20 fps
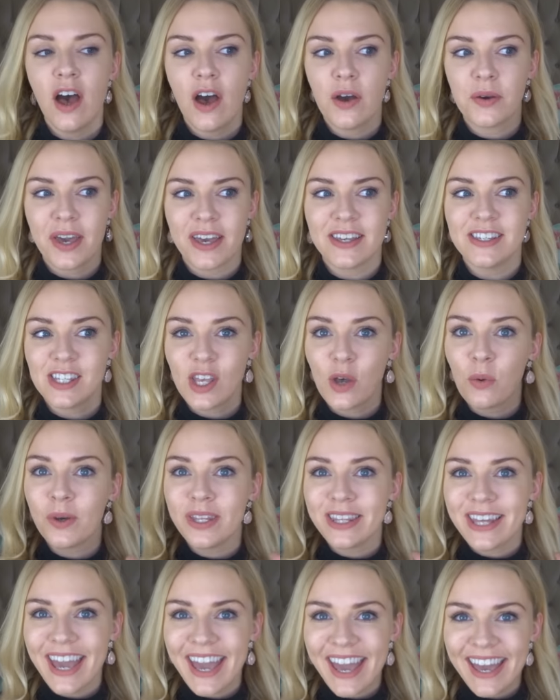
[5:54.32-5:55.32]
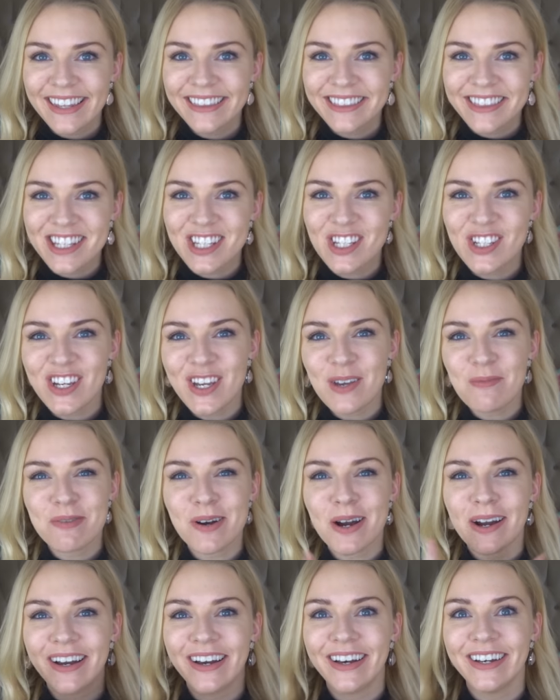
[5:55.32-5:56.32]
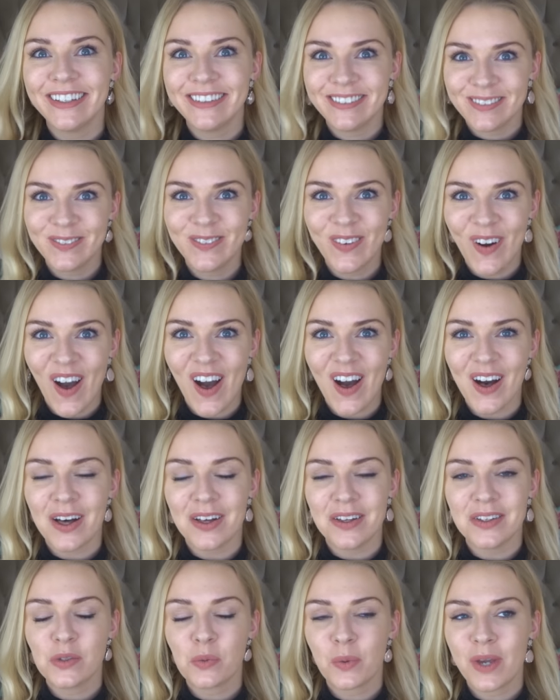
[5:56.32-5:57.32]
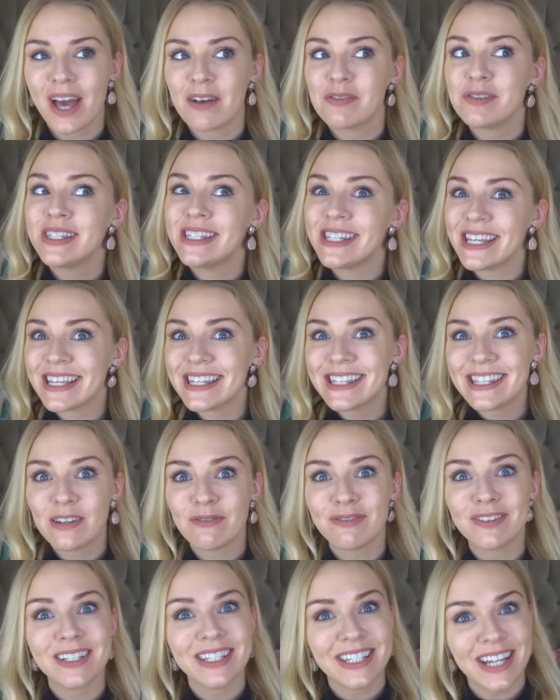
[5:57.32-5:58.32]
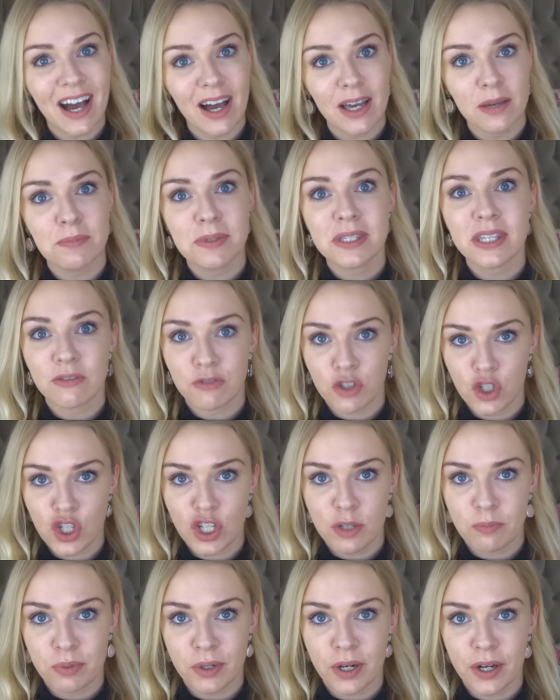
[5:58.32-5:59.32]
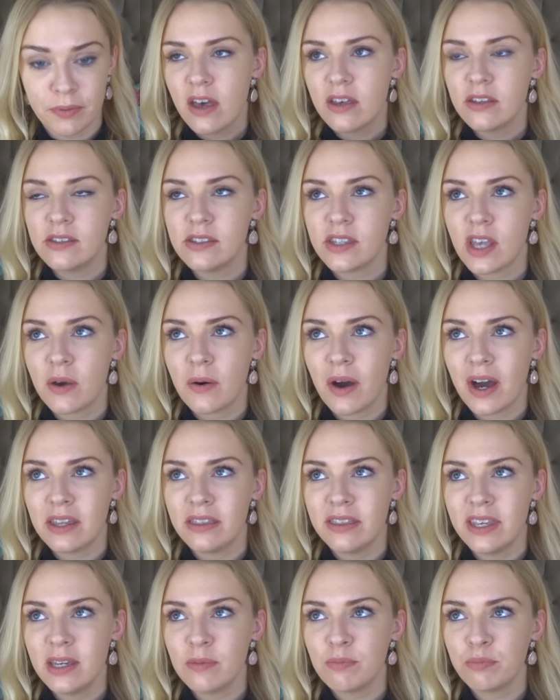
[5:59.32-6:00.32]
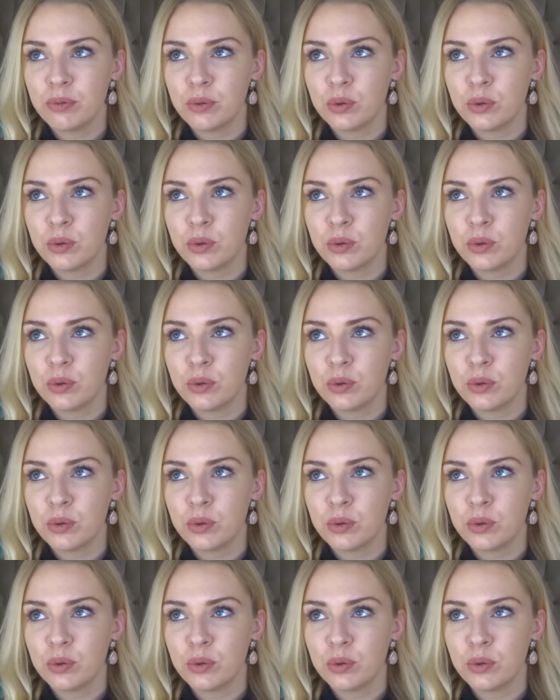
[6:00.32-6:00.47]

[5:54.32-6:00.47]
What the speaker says: Okay, so within the Chypre world, we have six different types of Chypre. So I think